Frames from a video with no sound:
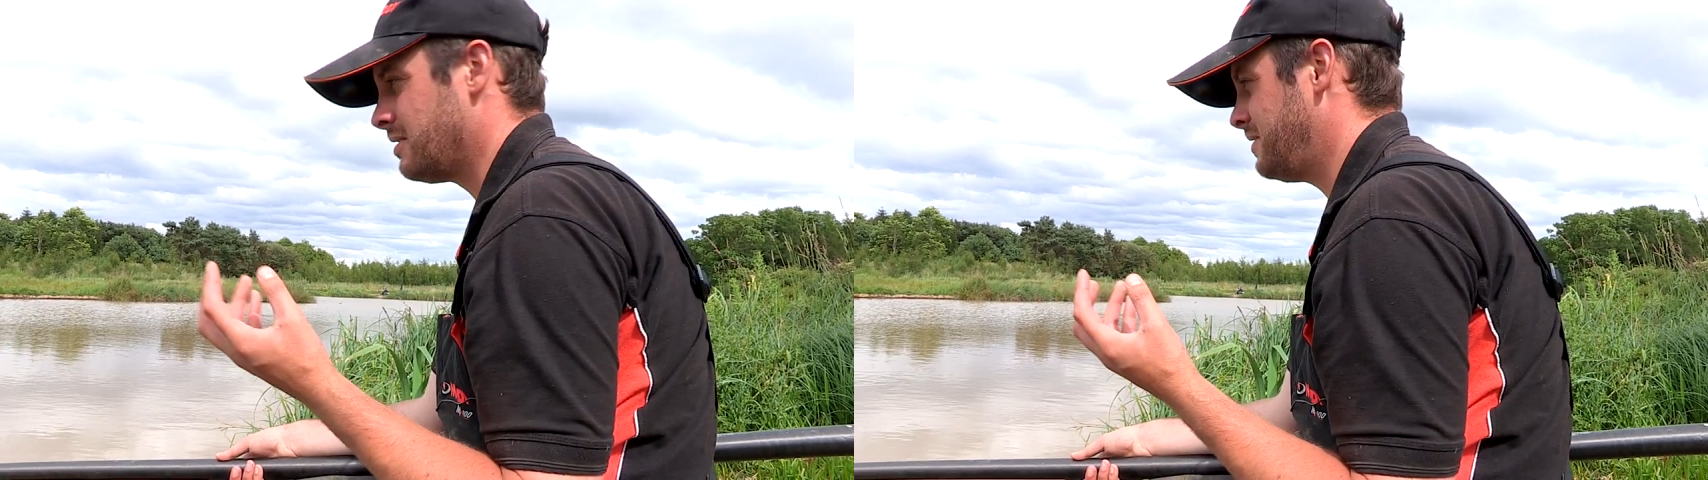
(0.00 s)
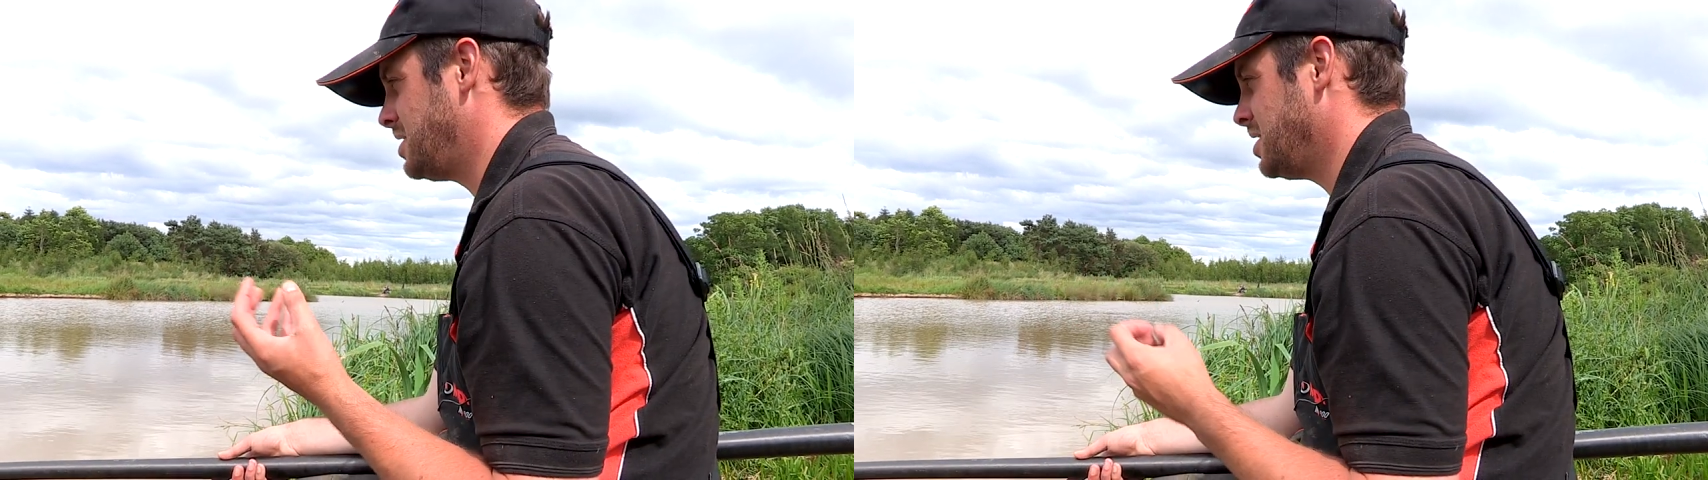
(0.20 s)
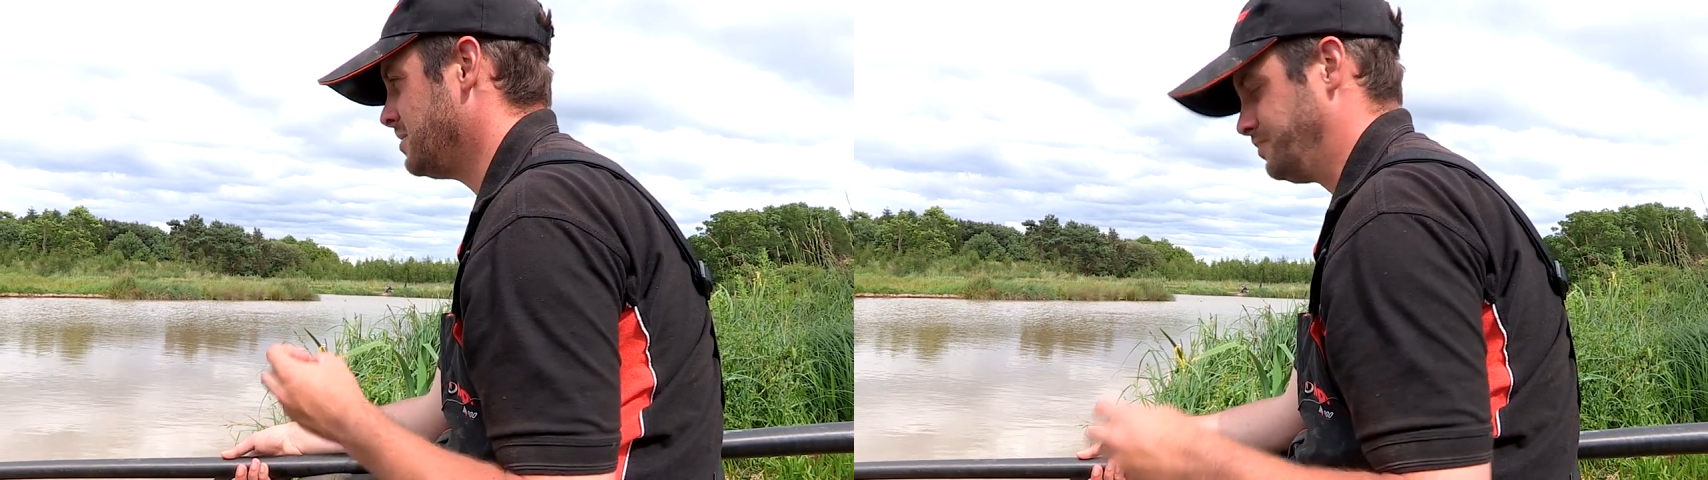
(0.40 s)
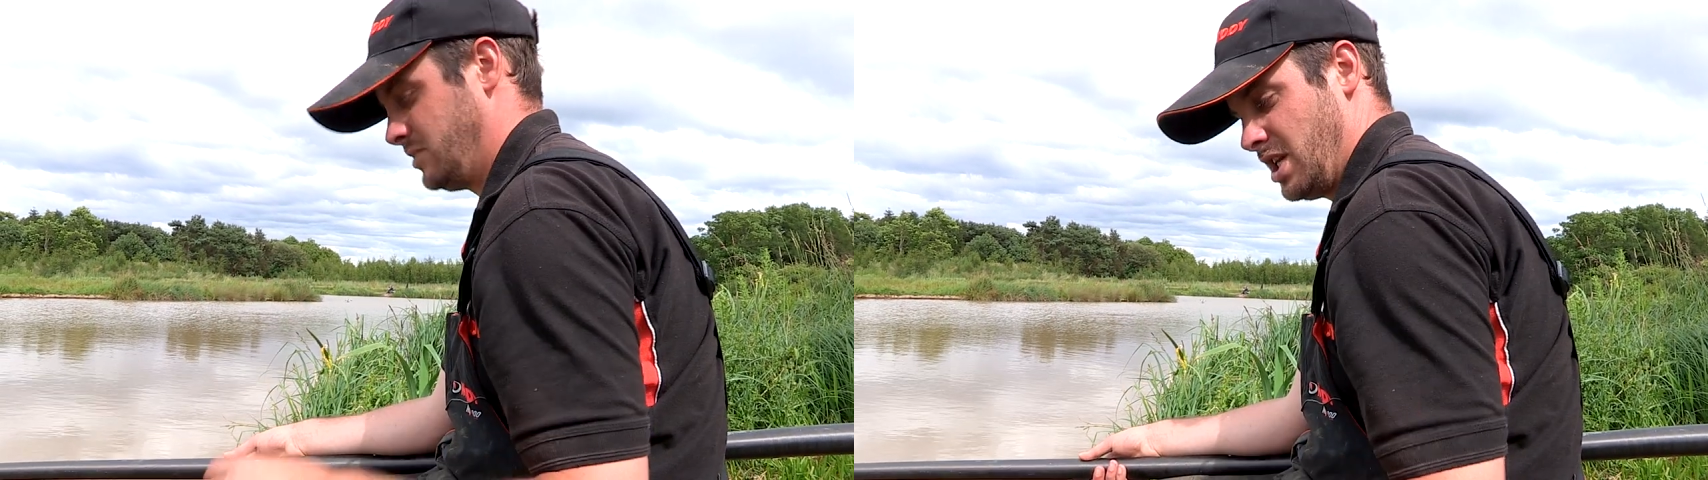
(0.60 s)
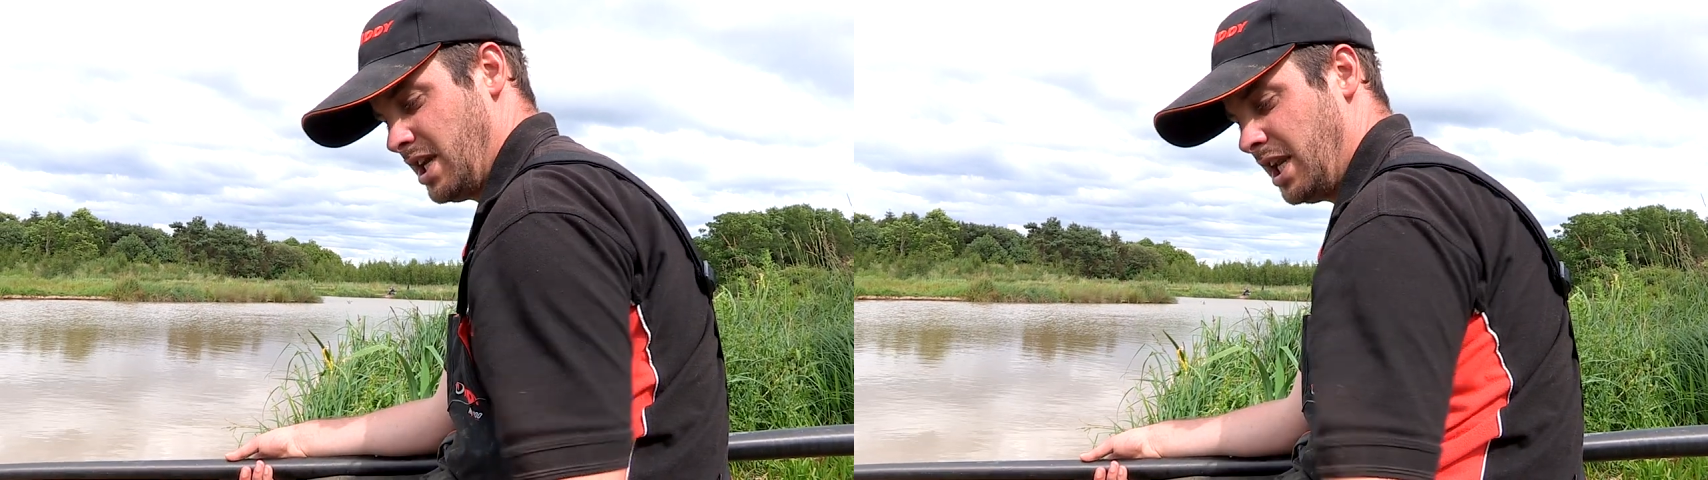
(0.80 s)
fishing.
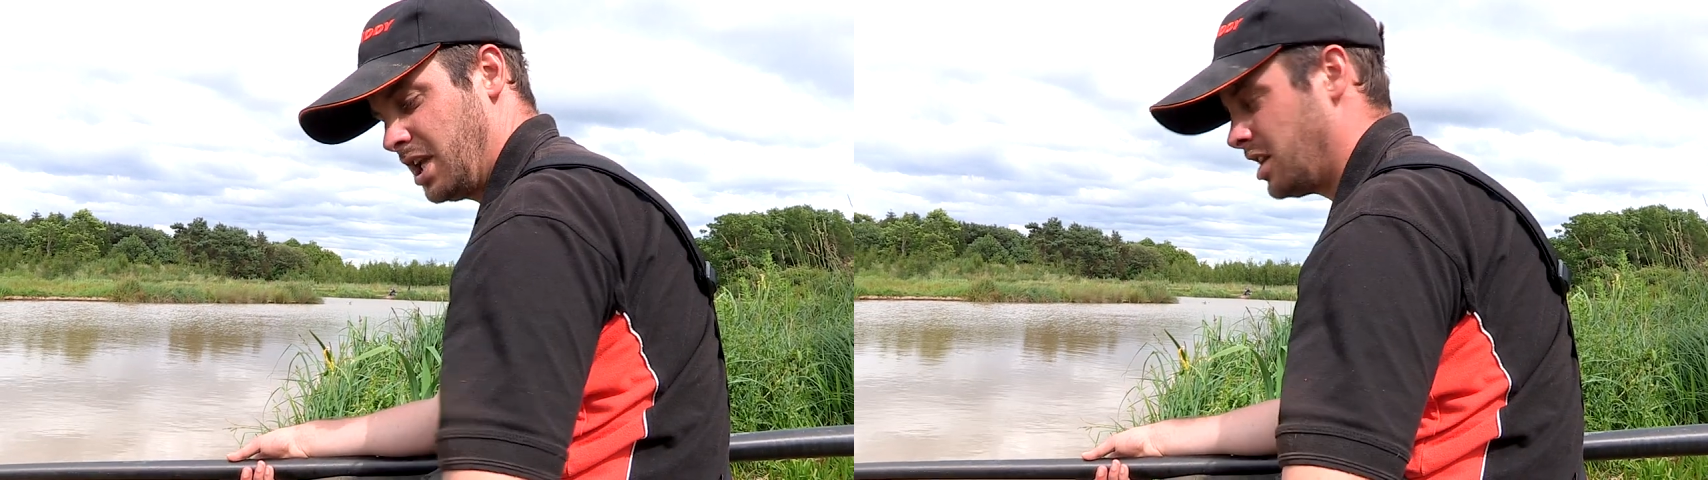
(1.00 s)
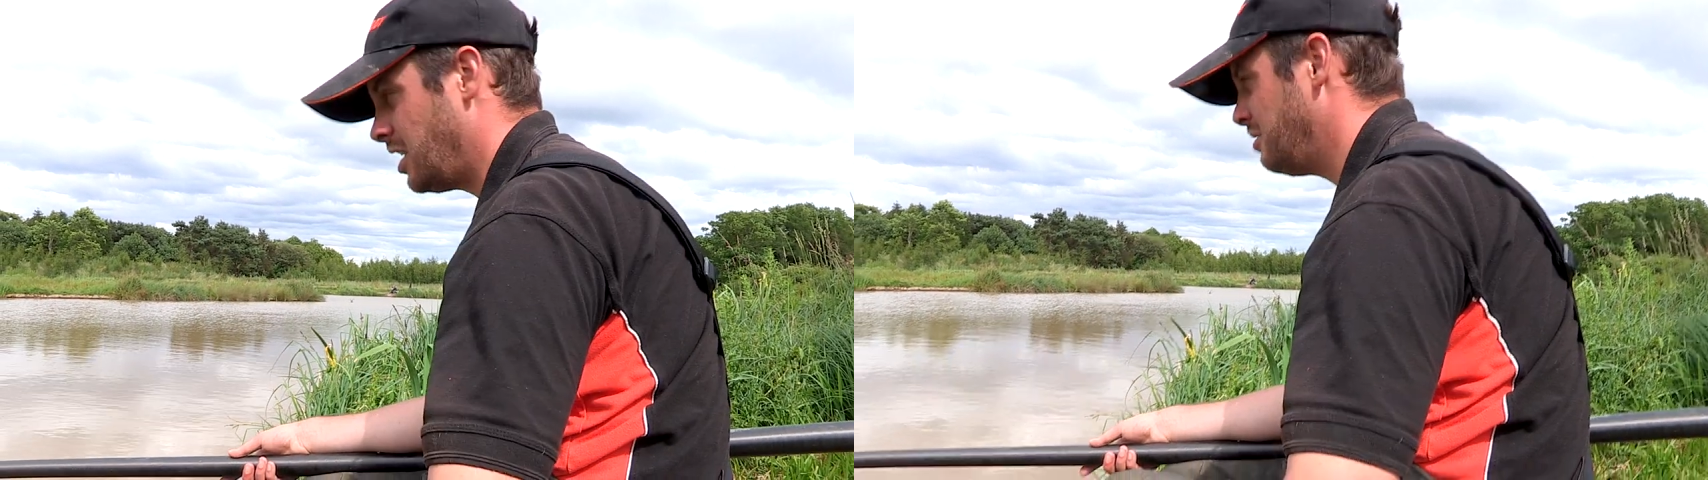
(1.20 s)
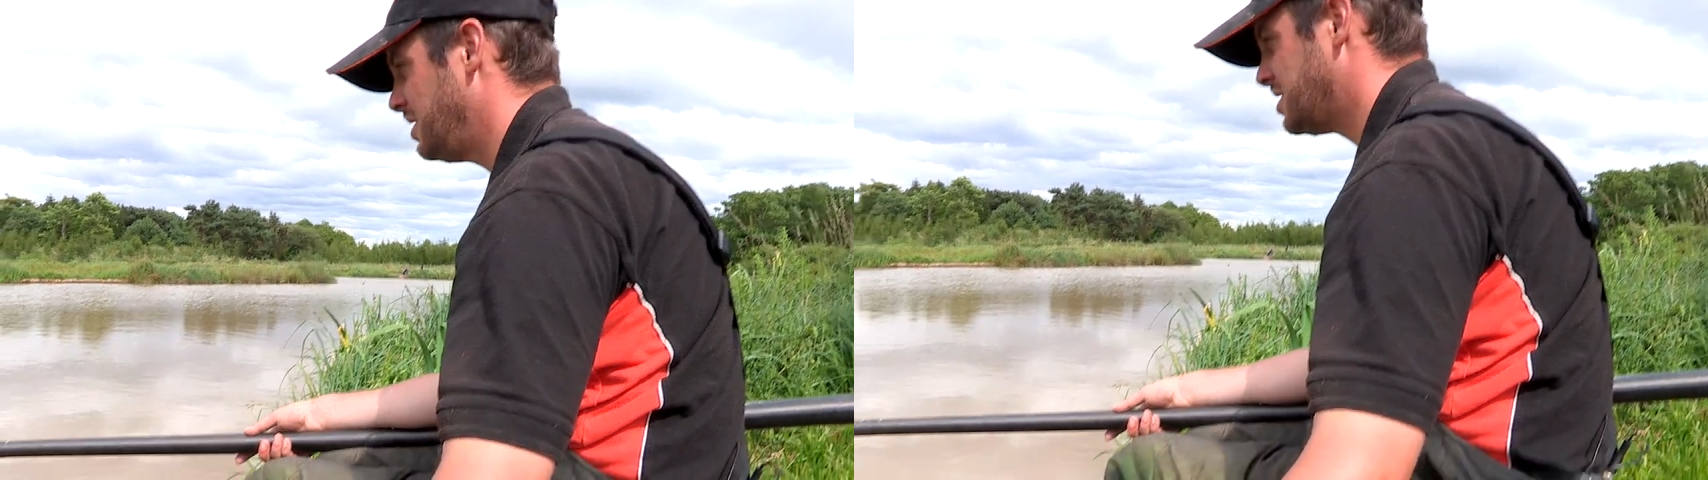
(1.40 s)
And you can only